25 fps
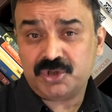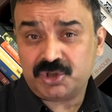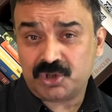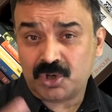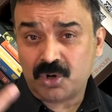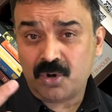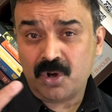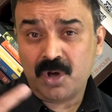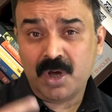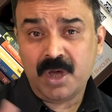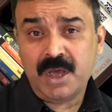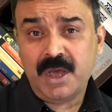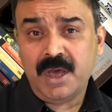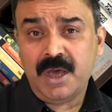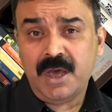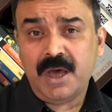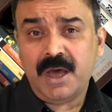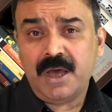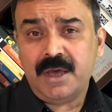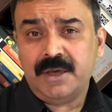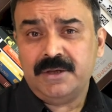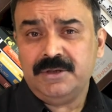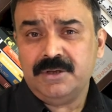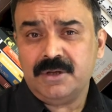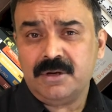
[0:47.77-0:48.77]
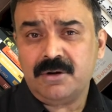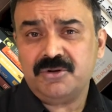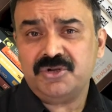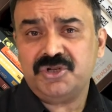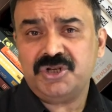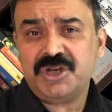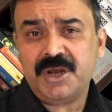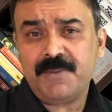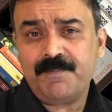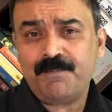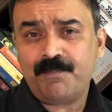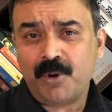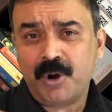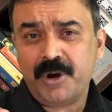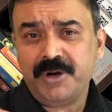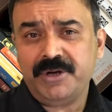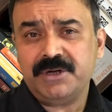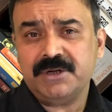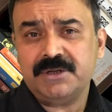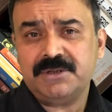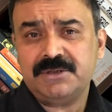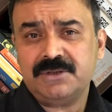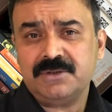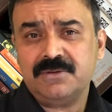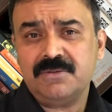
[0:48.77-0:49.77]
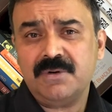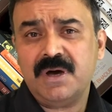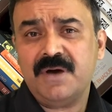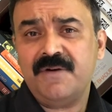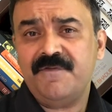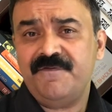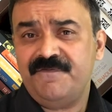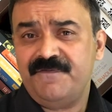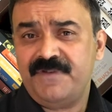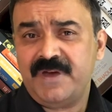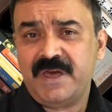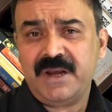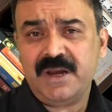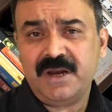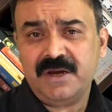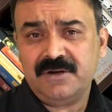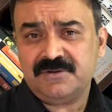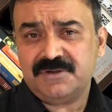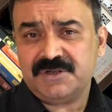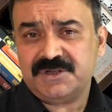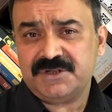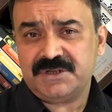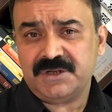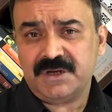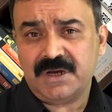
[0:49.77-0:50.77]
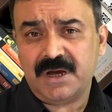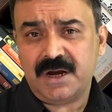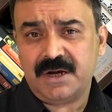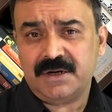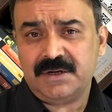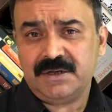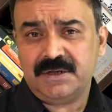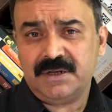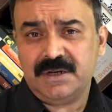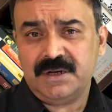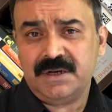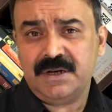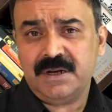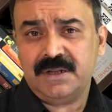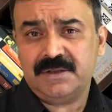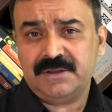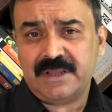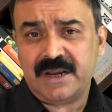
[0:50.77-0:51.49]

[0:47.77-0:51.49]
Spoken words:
So, you know, she pointed to a very interesting article